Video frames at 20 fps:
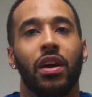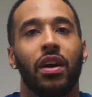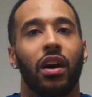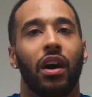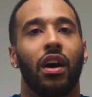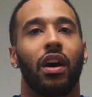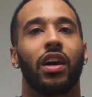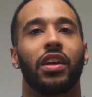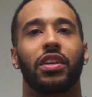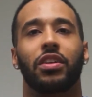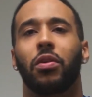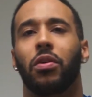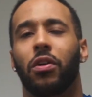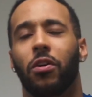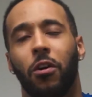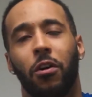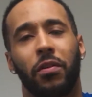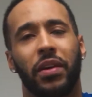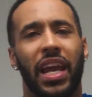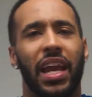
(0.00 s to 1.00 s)
you're going
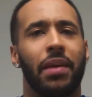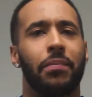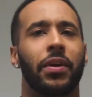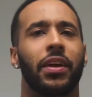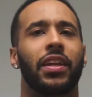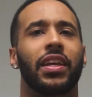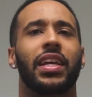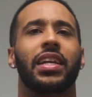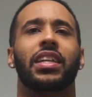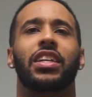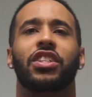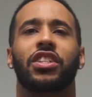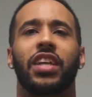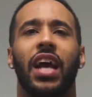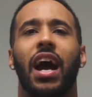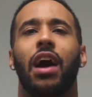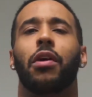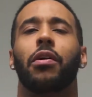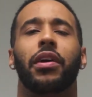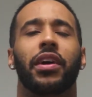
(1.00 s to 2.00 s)
home, can't barely get in the
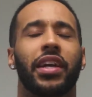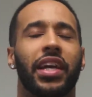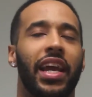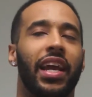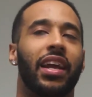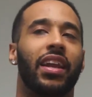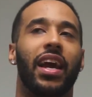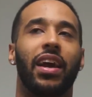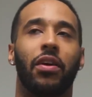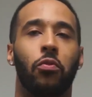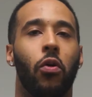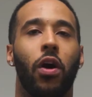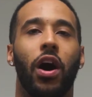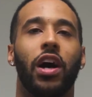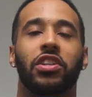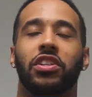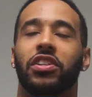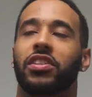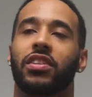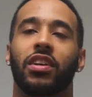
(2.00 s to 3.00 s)
shower, can't like
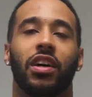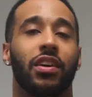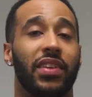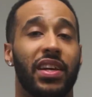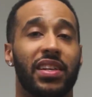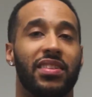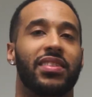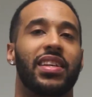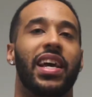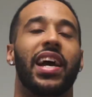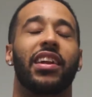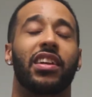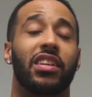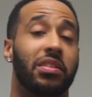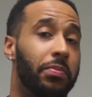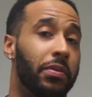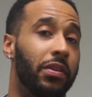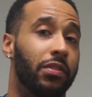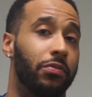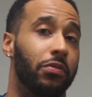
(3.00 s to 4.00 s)
wash yourself. That's sad,
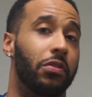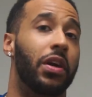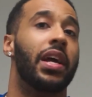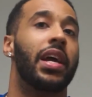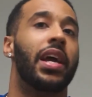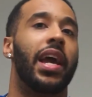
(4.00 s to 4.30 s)
that's pitiful.